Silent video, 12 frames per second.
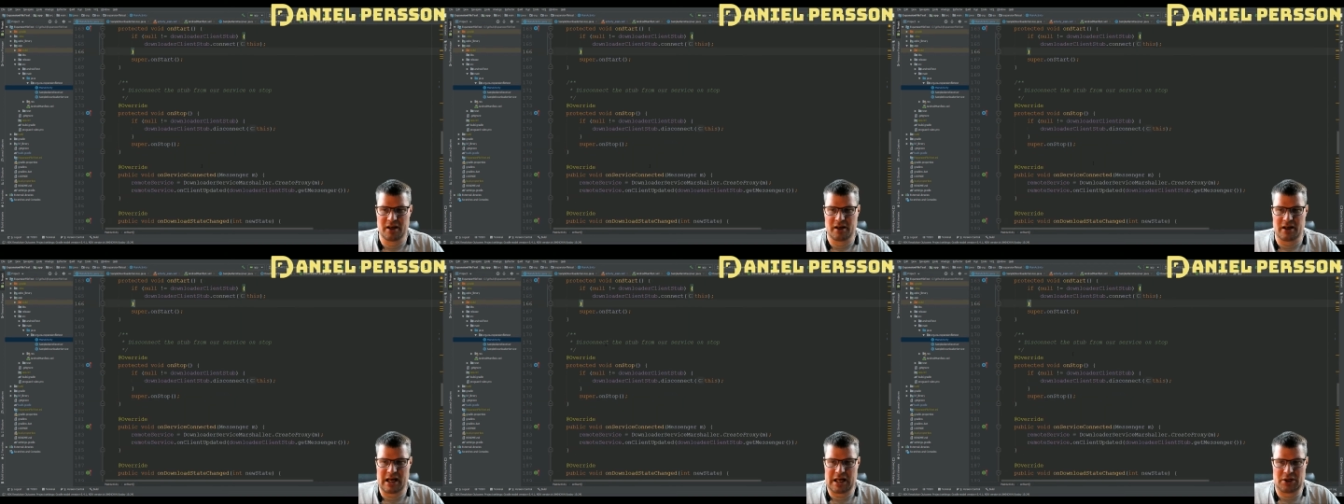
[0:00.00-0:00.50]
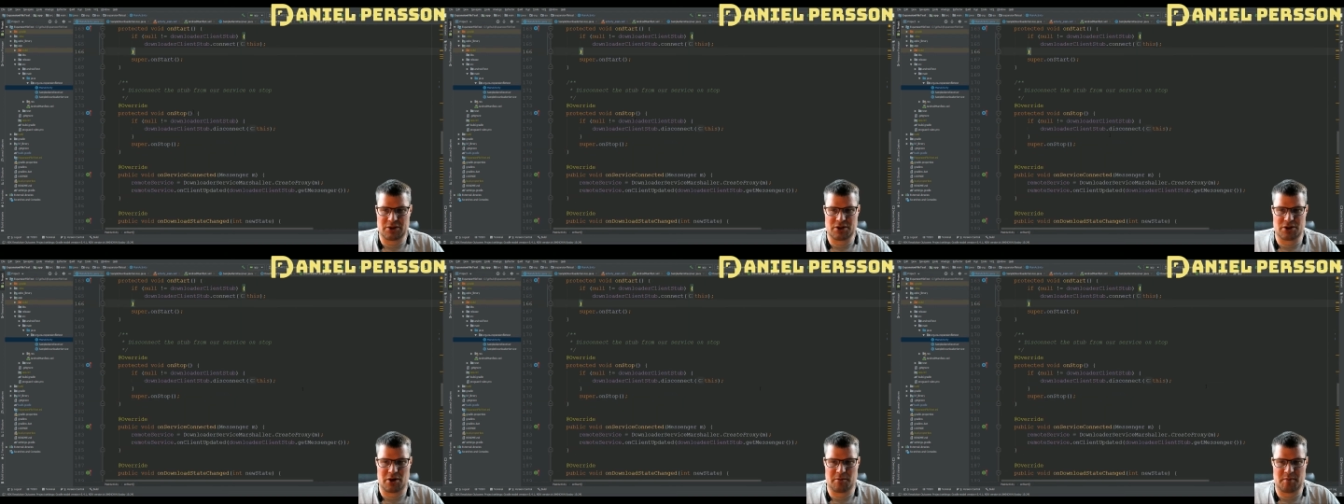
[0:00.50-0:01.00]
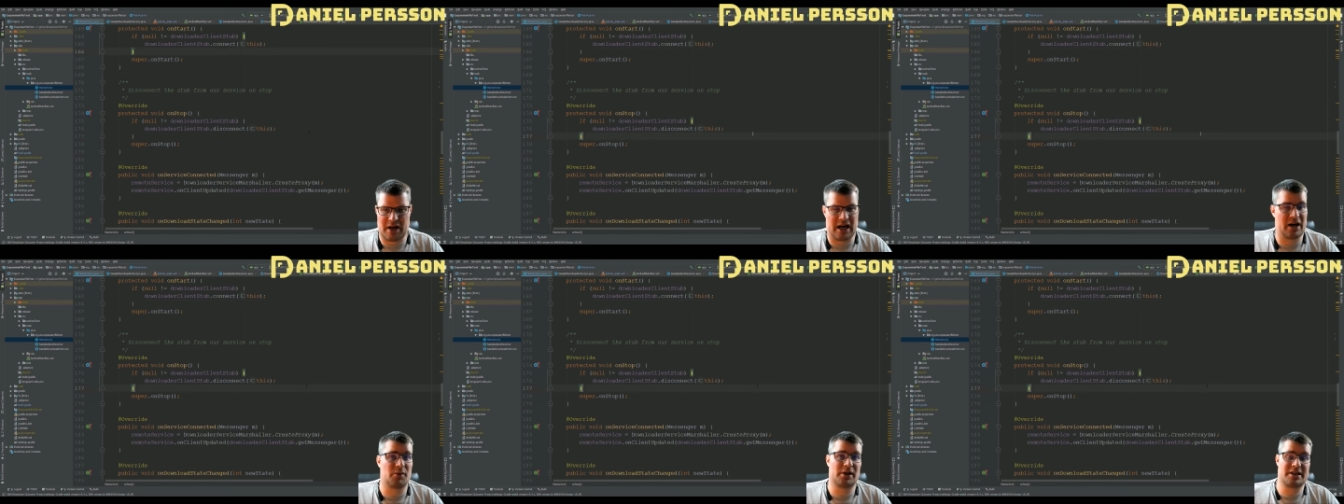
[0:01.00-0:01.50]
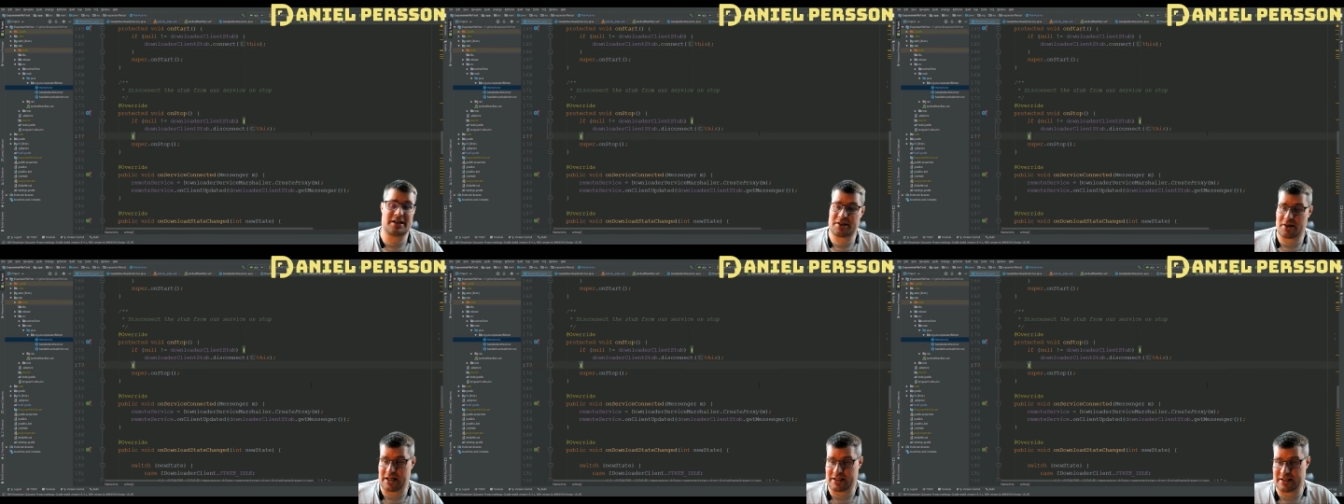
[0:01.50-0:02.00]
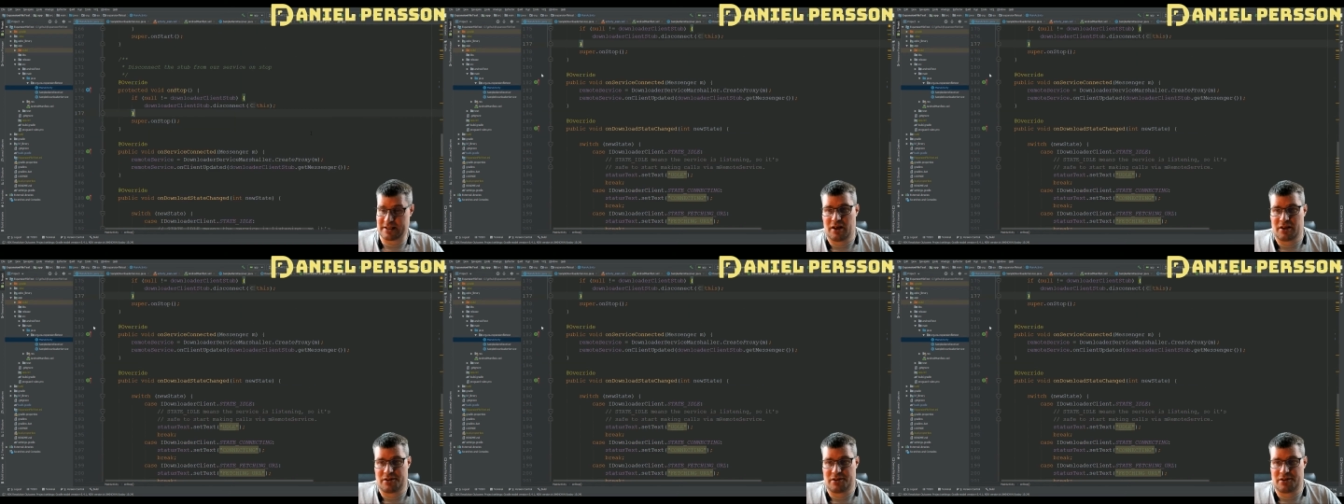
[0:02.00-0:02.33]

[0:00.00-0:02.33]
And on stop, I will disconnect it.